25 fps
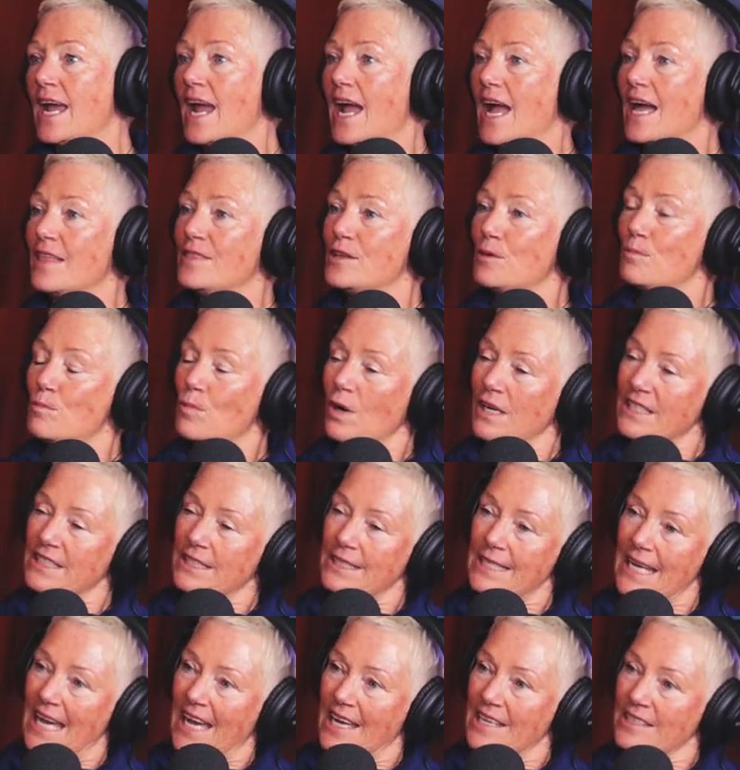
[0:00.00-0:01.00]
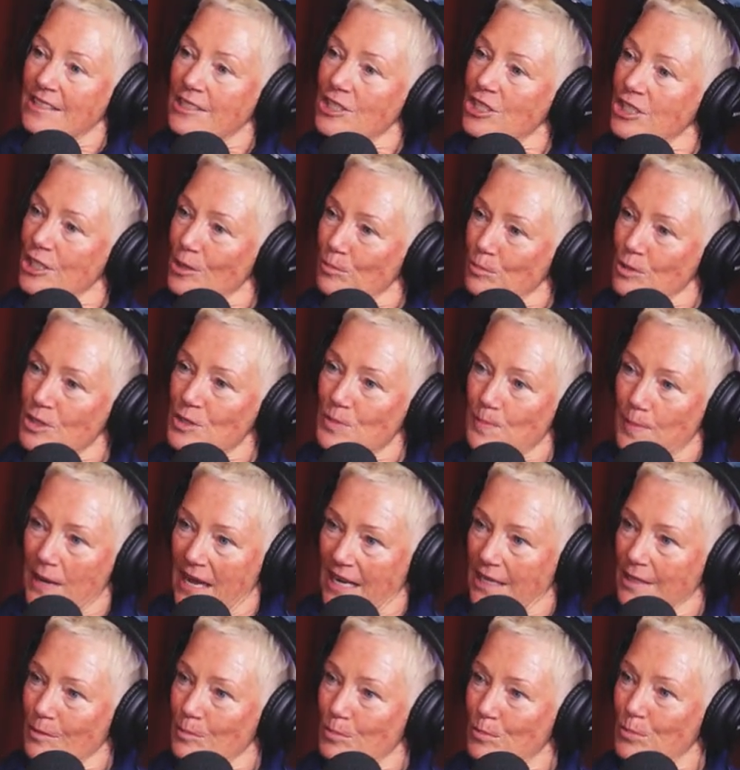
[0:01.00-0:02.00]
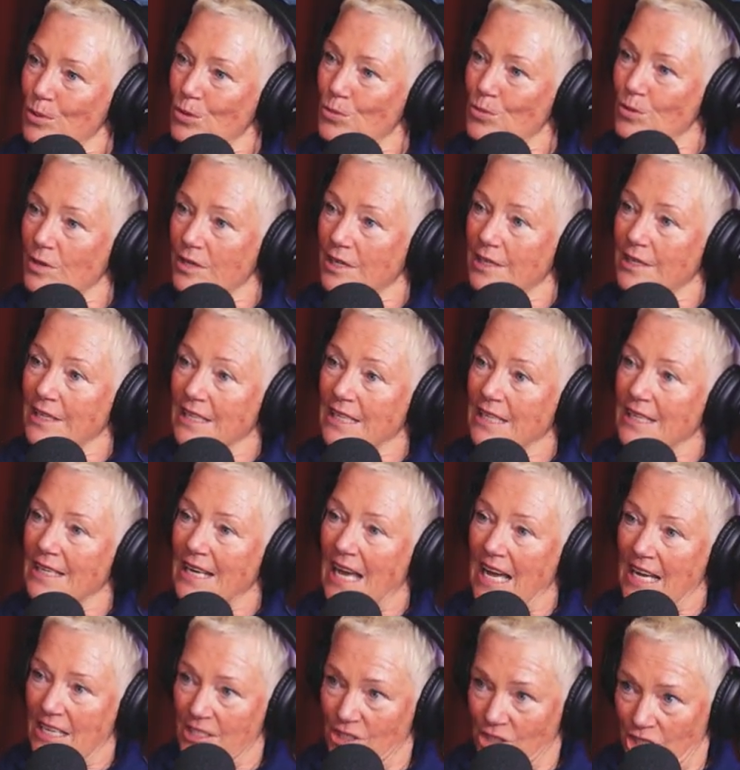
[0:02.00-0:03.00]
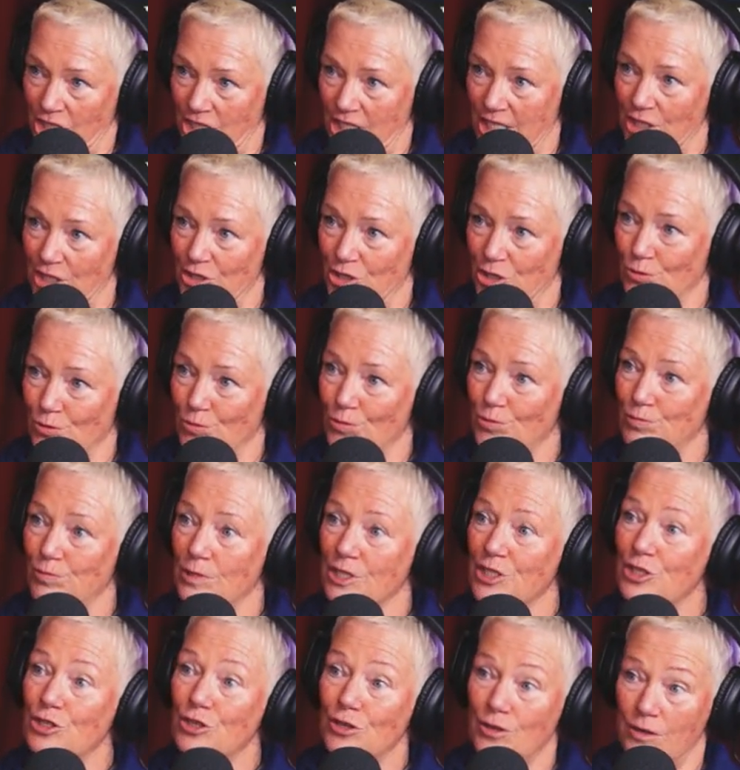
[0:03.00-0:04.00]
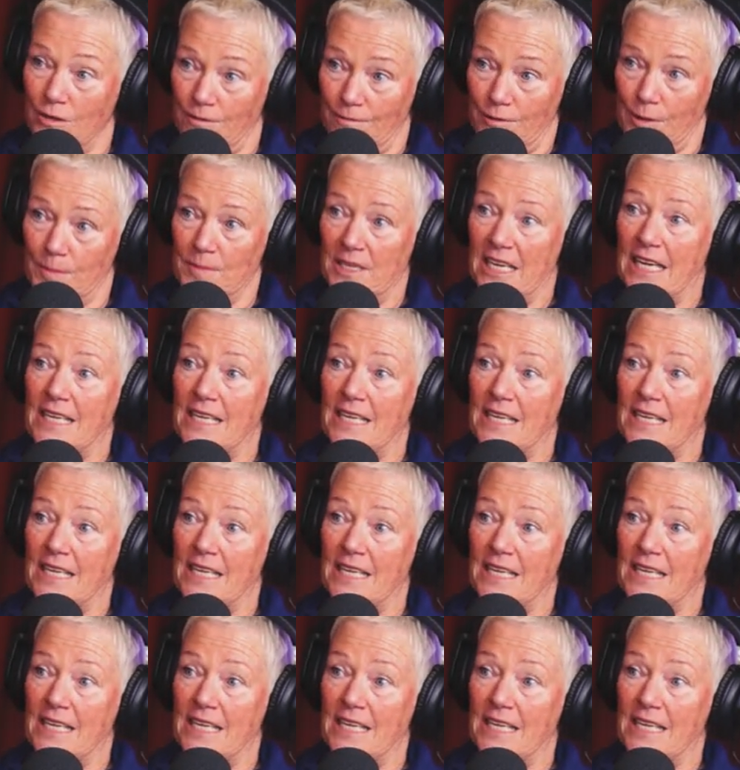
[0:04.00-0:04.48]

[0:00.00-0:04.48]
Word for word: And then one day the ship was back in port in an unscheduled return from the